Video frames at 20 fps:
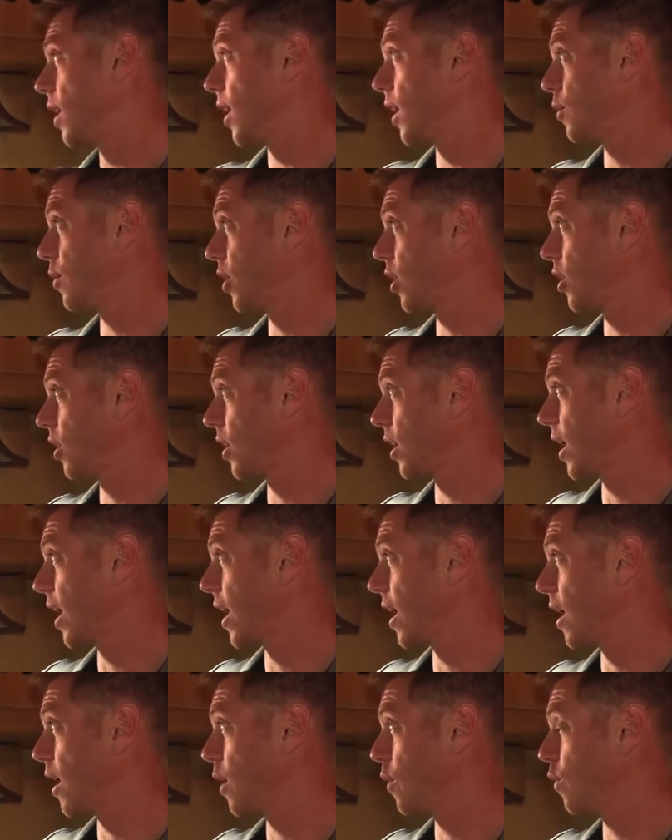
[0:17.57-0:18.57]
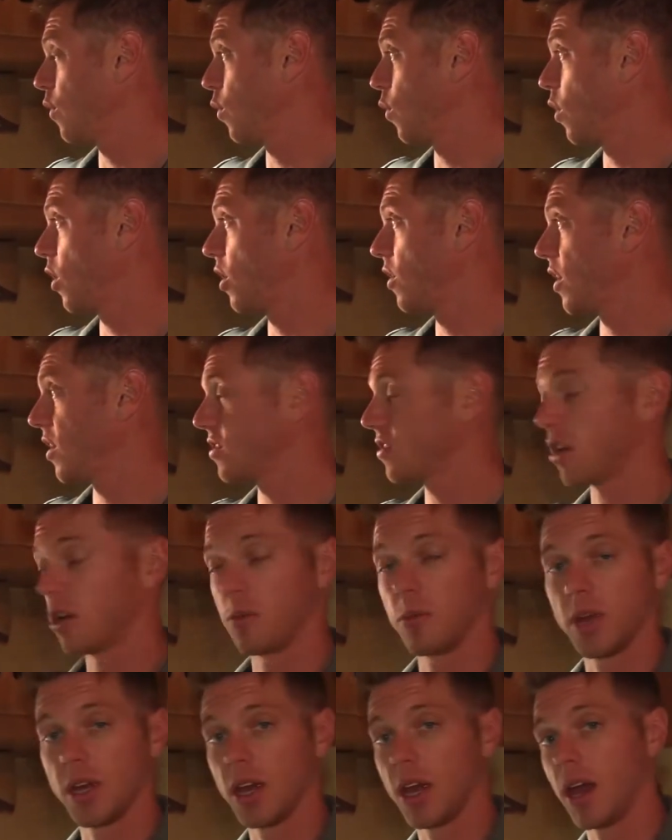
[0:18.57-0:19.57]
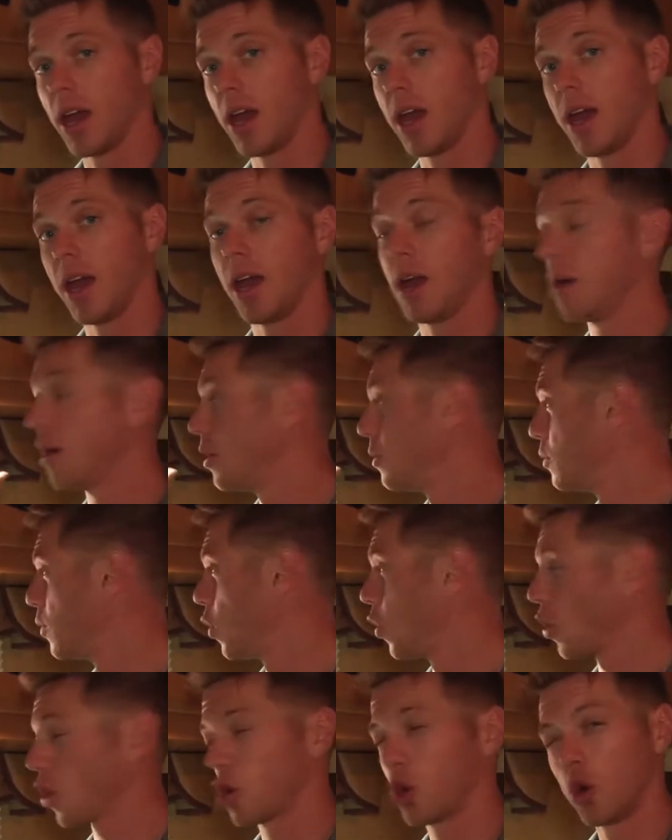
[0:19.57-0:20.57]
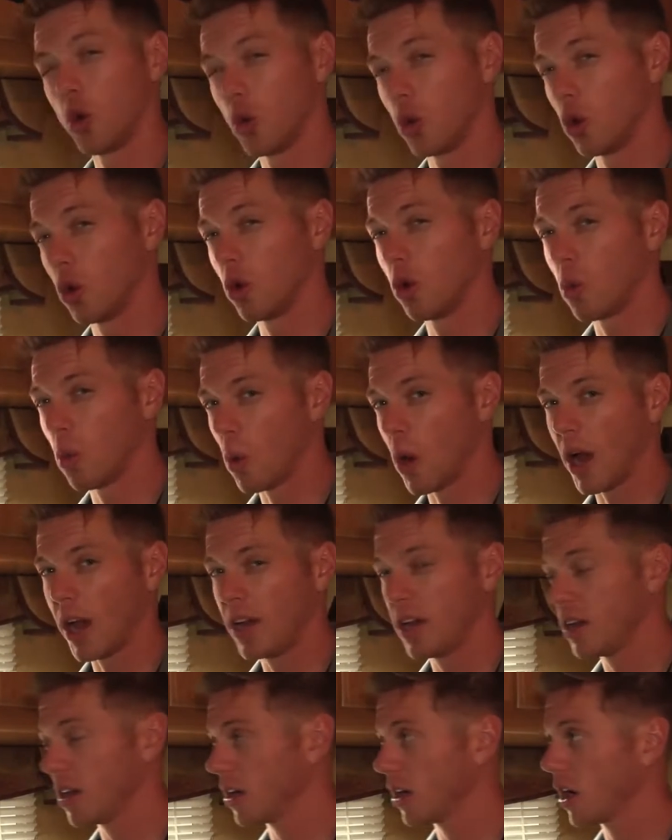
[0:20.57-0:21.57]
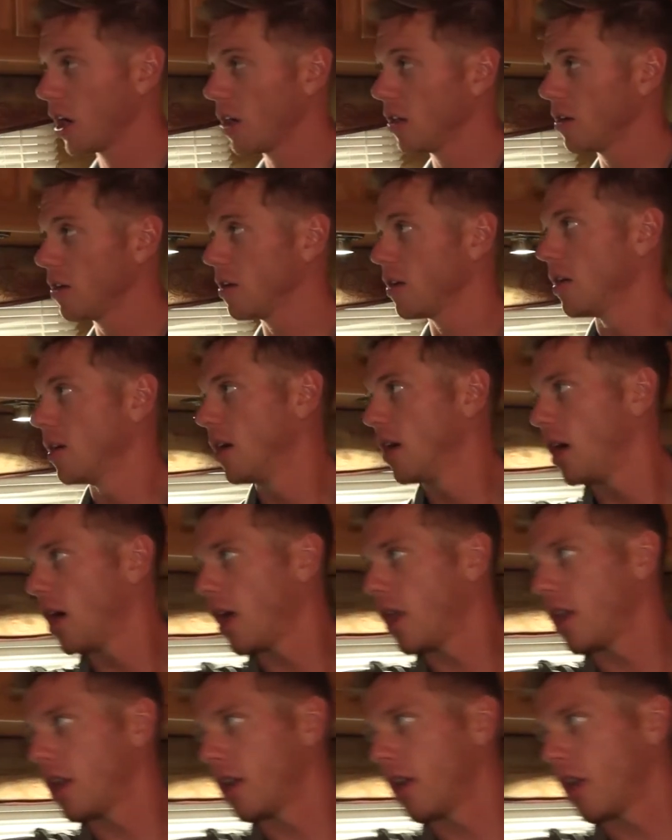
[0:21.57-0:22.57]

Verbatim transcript: And we are going to have one that's going to be a more cool white color, and then